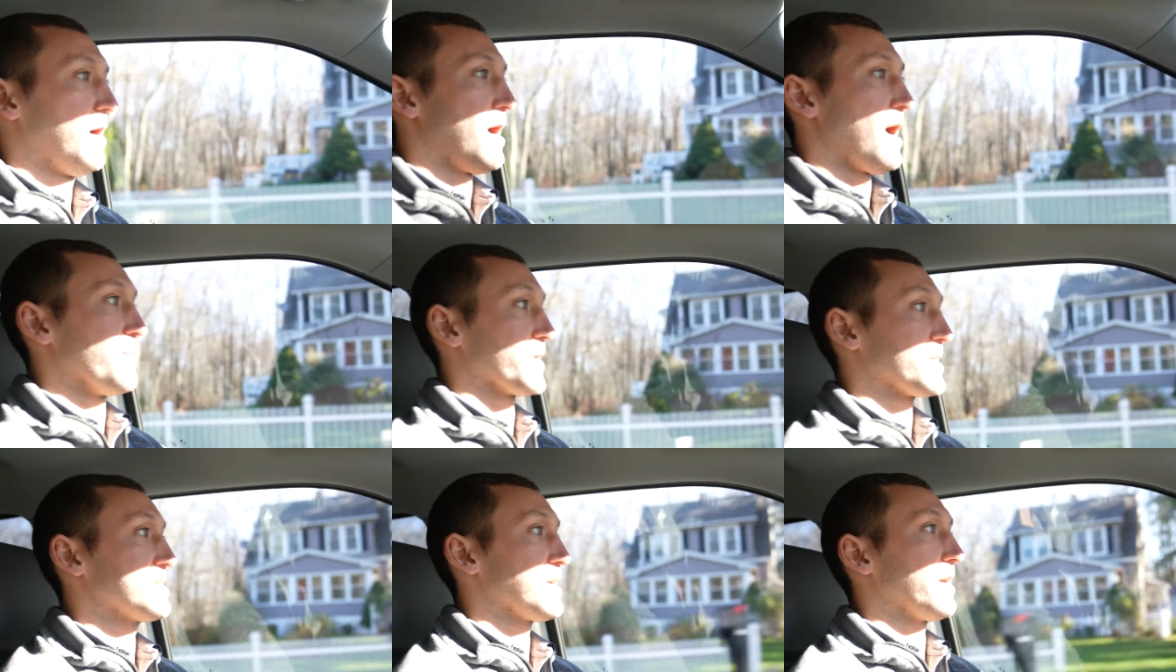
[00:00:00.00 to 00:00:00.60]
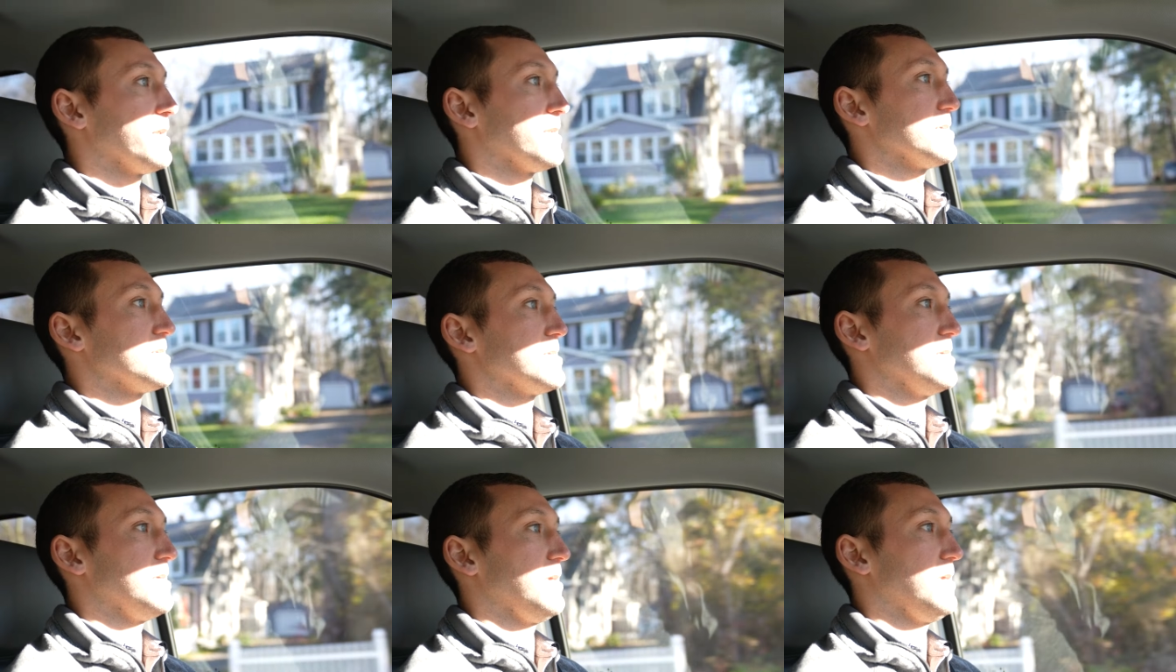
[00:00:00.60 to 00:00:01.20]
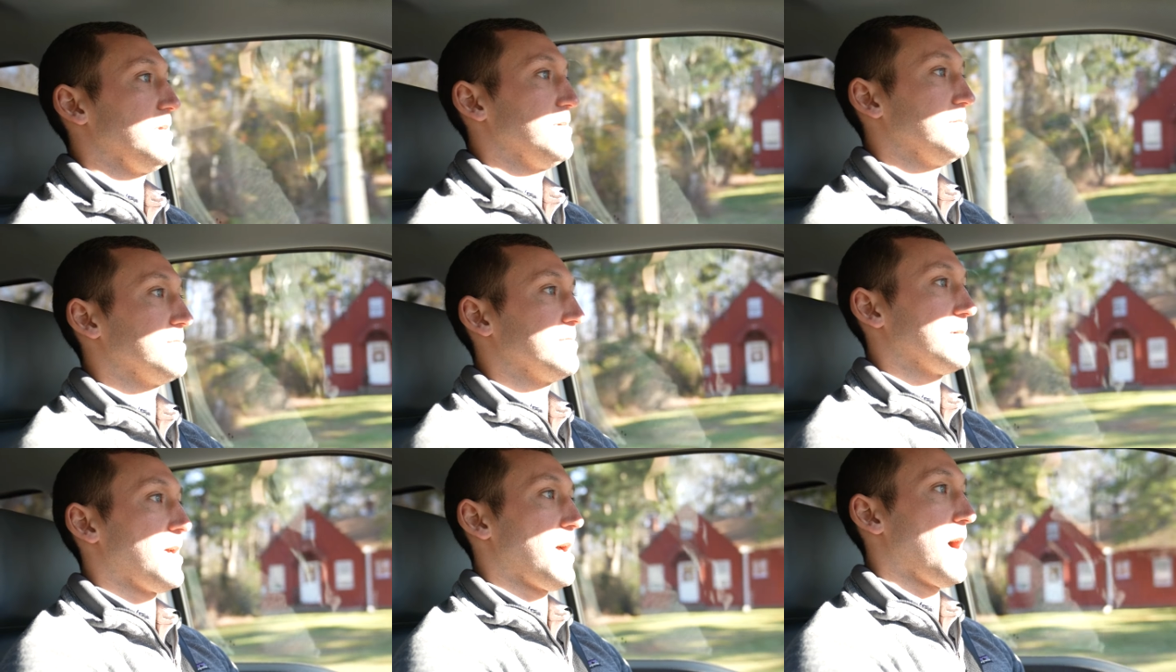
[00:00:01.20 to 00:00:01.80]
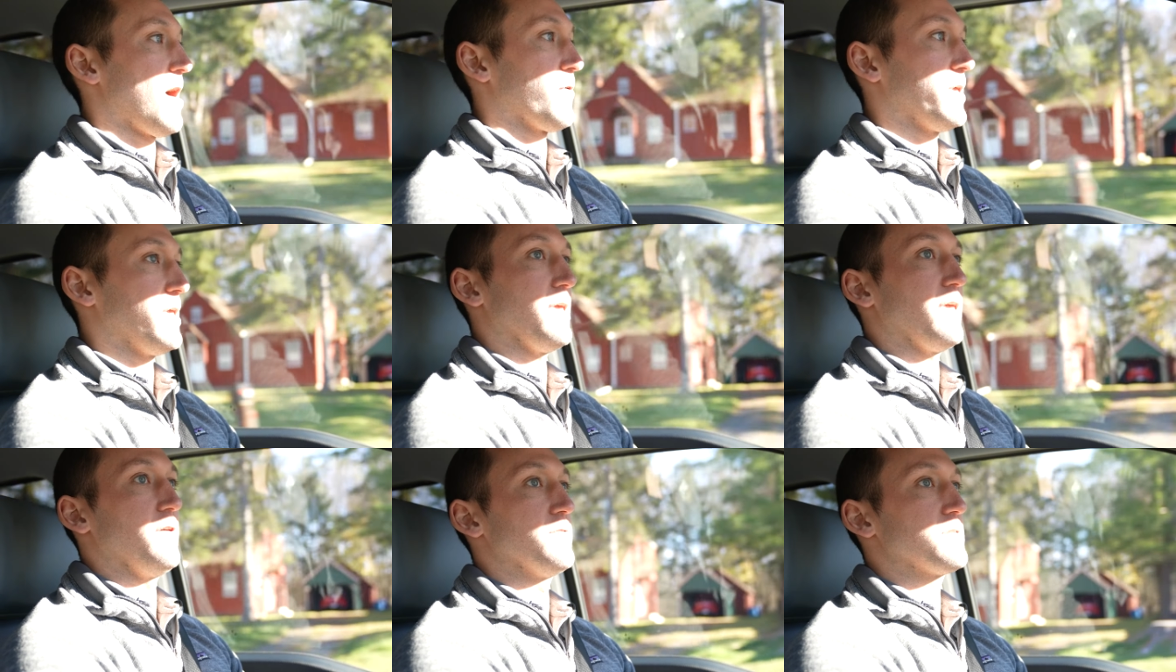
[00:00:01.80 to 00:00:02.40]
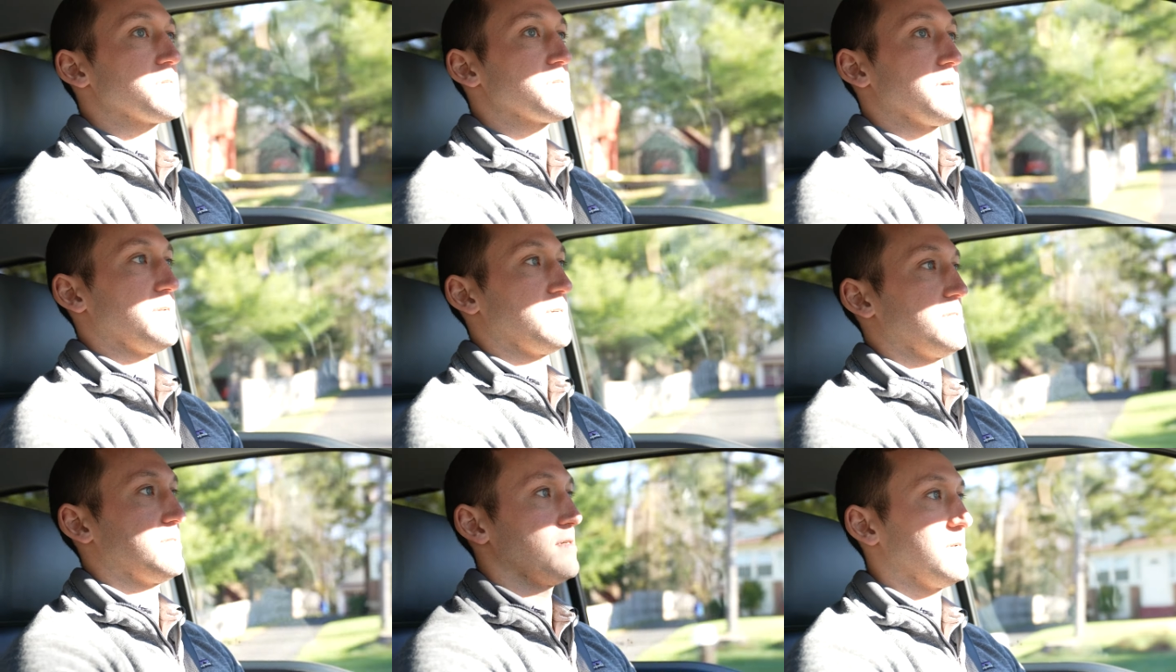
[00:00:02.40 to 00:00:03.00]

I'm excited to see how he uses it.